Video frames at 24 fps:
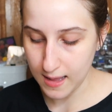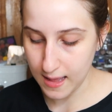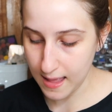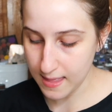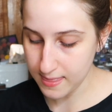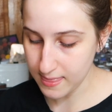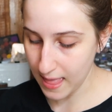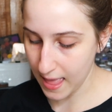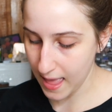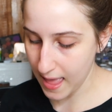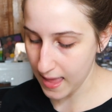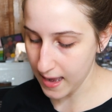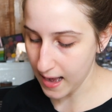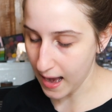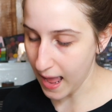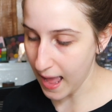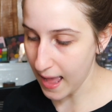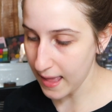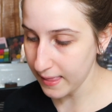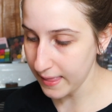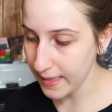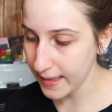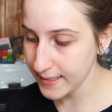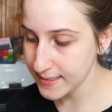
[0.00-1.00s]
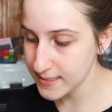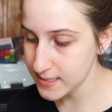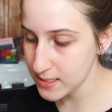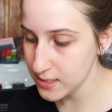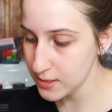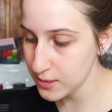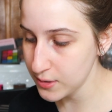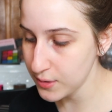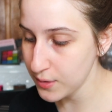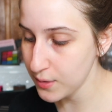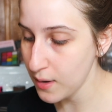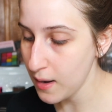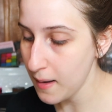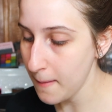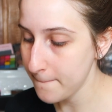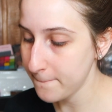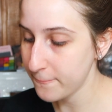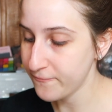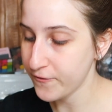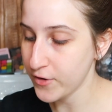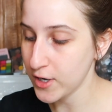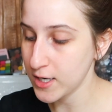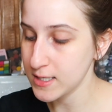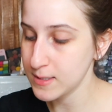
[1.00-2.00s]
and then I like to
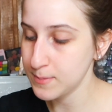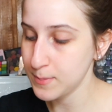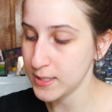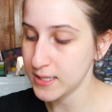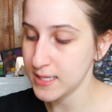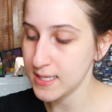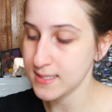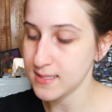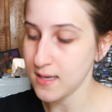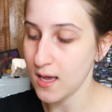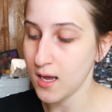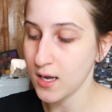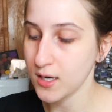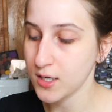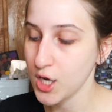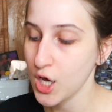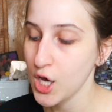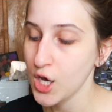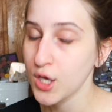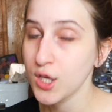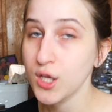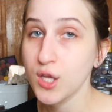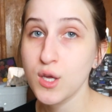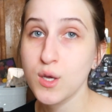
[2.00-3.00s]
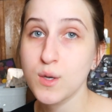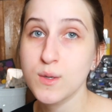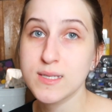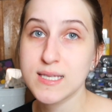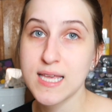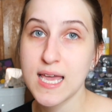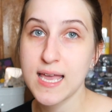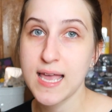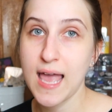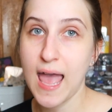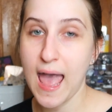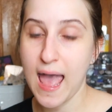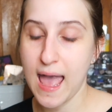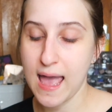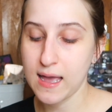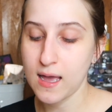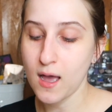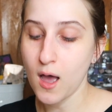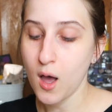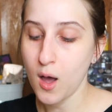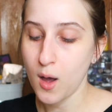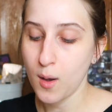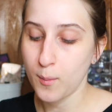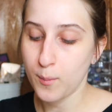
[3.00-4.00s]
first put this on using
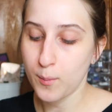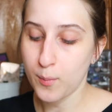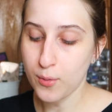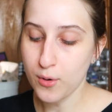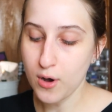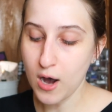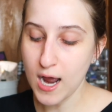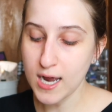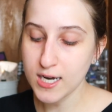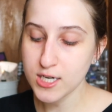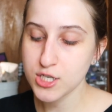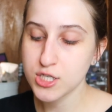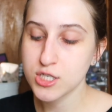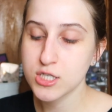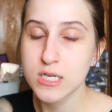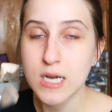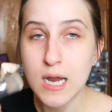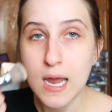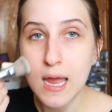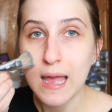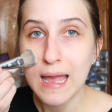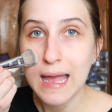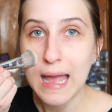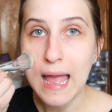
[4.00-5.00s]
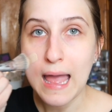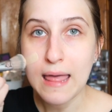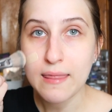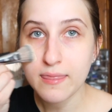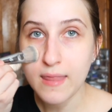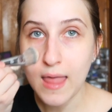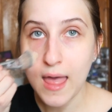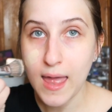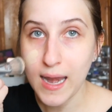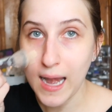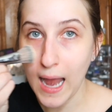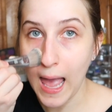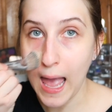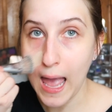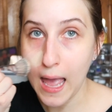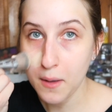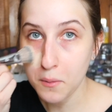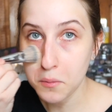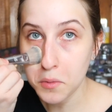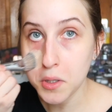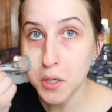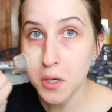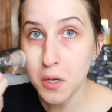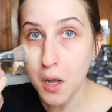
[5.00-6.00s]
a brush, and then
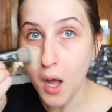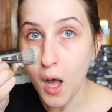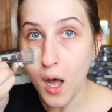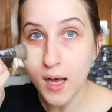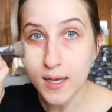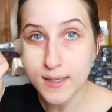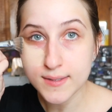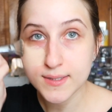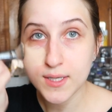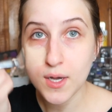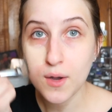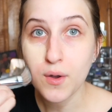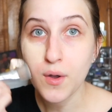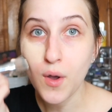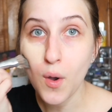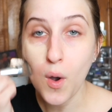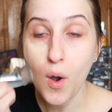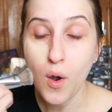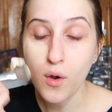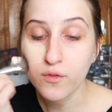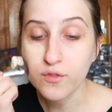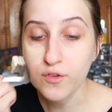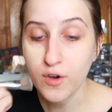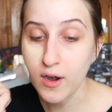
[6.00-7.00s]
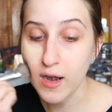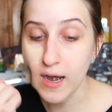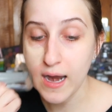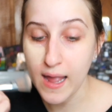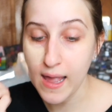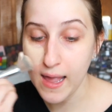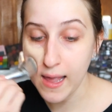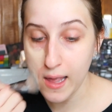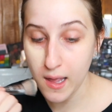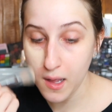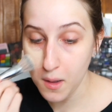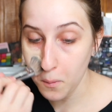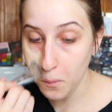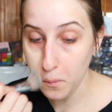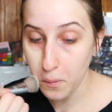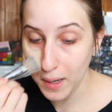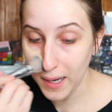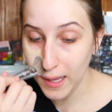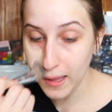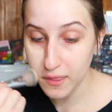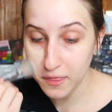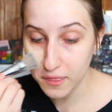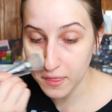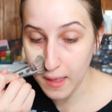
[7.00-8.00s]
I will also go over it
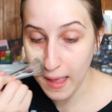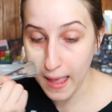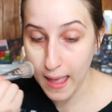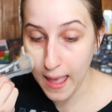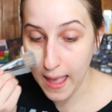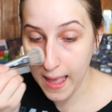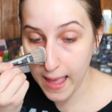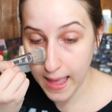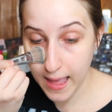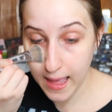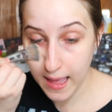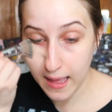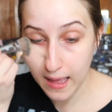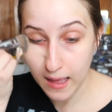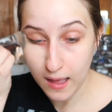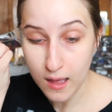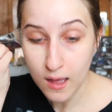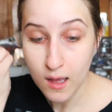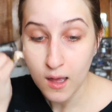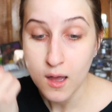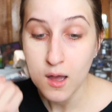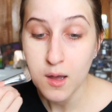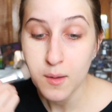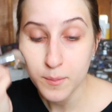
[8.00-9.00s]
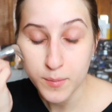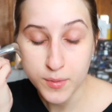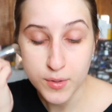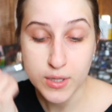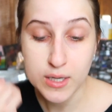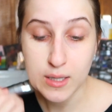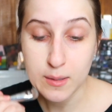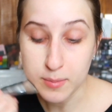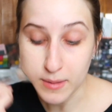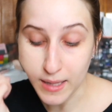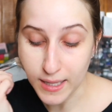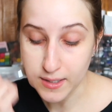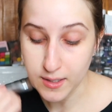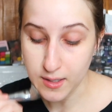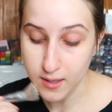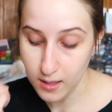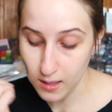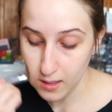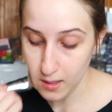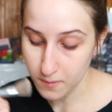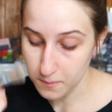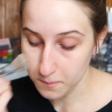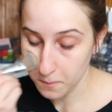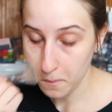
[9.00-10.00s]
with a beauty
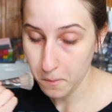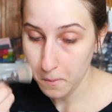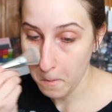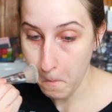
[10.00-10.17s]
blender.